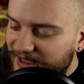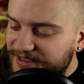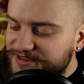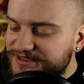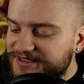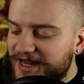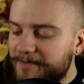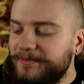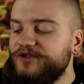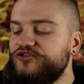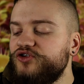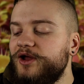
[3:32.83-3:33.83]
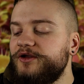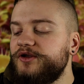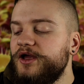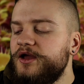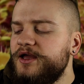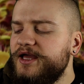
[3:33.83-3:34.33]
snapping shut
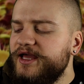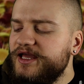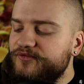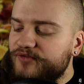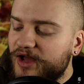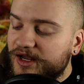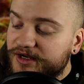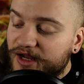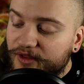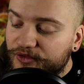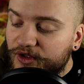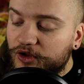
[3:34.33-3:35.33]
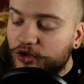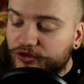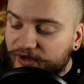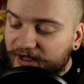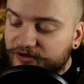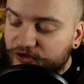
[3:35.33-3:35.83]
if another
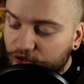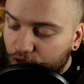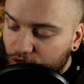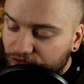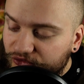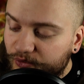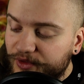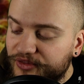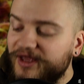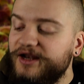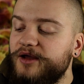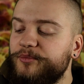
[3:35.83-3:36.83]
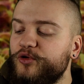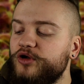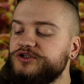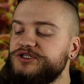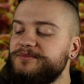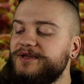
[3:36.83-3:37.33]
contact occurs within
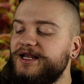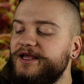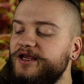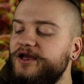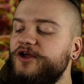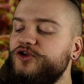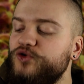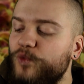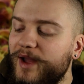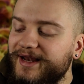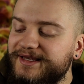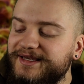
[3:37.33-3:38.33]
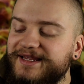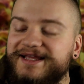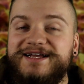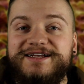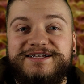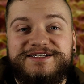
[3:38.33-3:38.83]
approximately 20
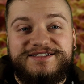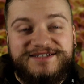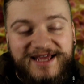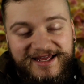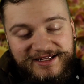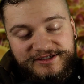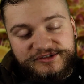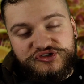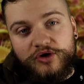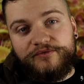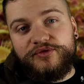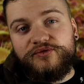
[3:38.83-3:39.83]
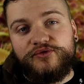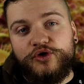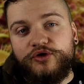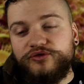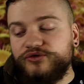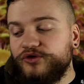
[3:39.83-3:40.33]
seconds of the
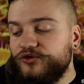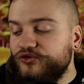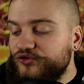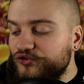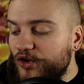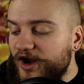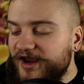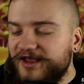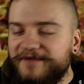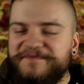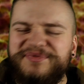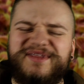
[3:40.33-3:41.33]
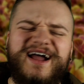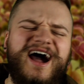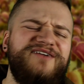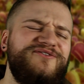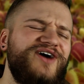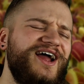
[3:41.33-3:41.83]
first strike.
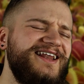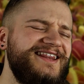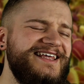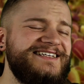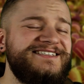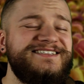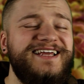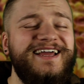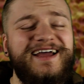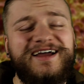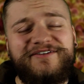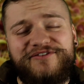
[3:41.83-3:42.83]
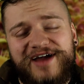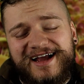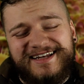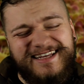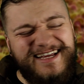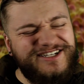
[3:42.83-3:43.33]
I find this
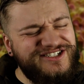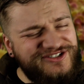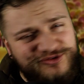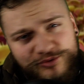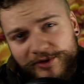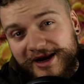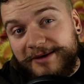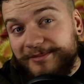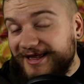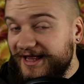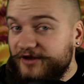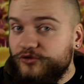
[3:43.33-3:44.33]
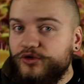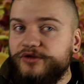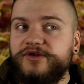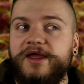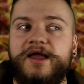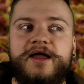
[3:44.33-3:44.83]
fact extremely
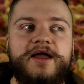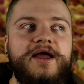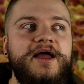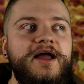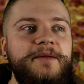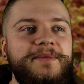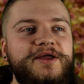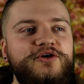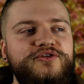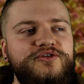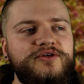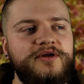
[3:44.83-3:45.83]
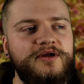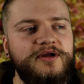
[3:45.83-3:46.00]
interesting because,